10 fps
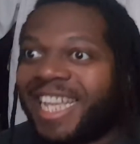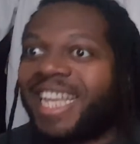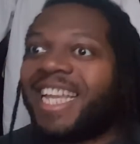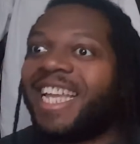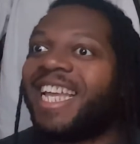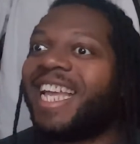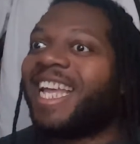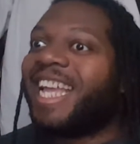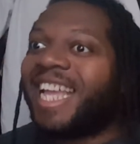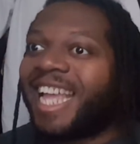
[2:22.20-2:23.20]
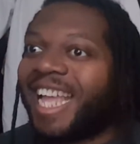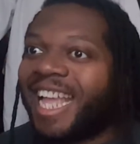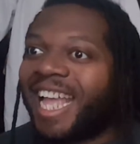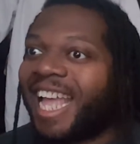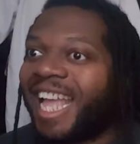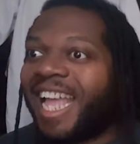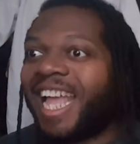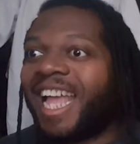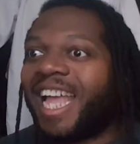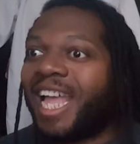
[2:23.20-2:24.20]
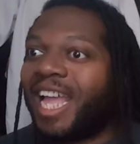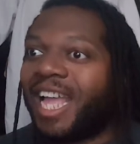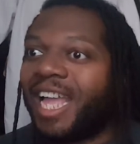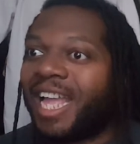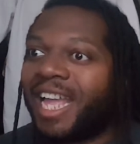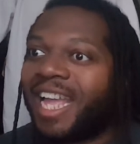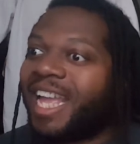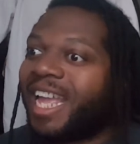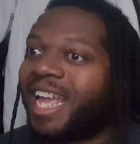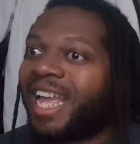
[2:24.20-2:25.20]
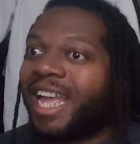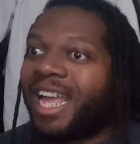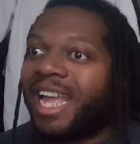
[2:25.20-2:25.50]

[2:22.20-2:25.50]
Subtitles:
(silence)